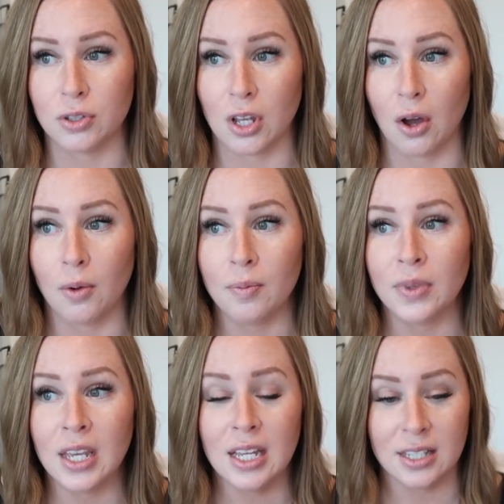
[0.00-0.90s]
So
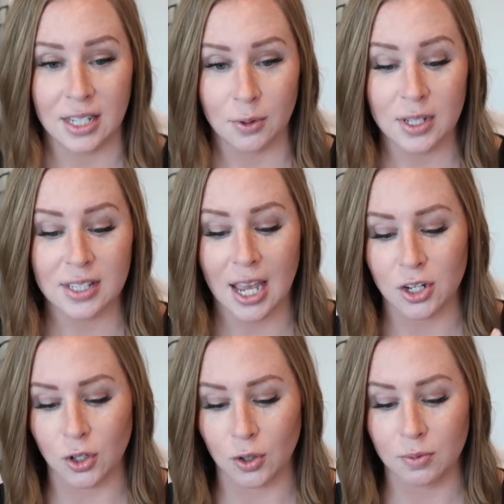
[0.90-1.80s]
stick with a
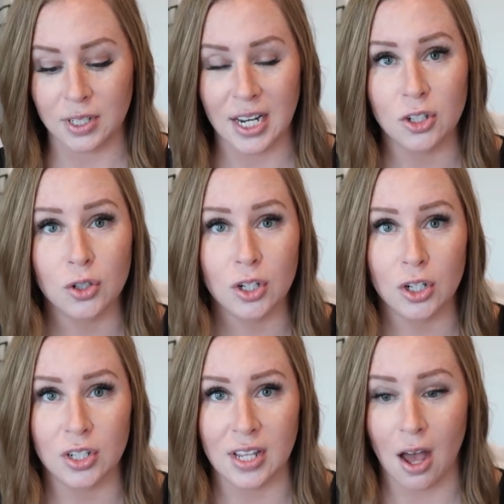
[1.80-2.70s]
schedule, stay true to
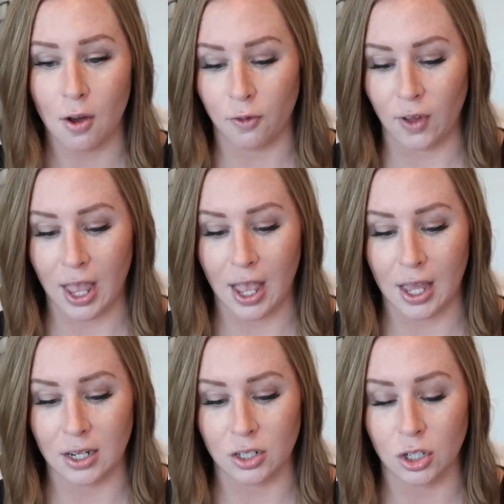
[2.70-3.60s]
yourself,
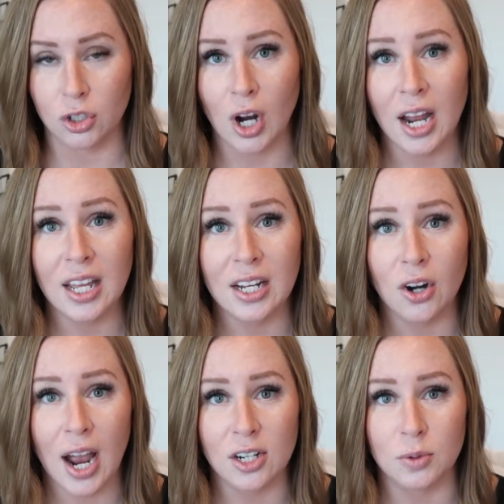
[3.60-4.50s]
and try to
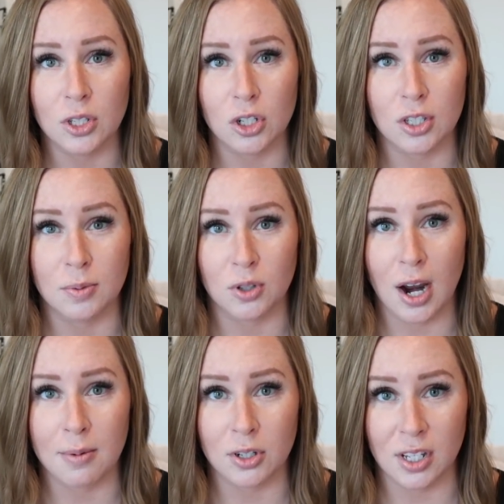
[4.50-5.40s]
interact with your
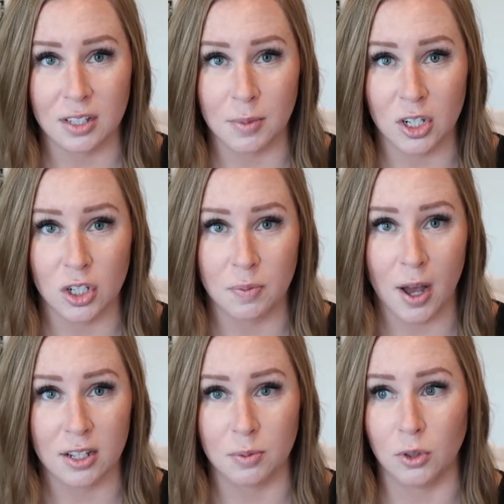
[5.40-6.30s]
subscribers as much as
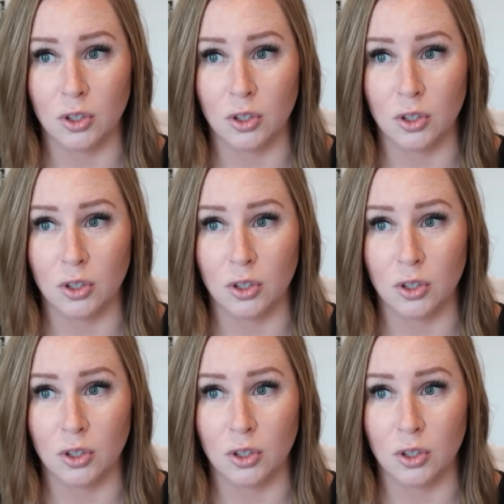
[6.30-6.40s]
possible.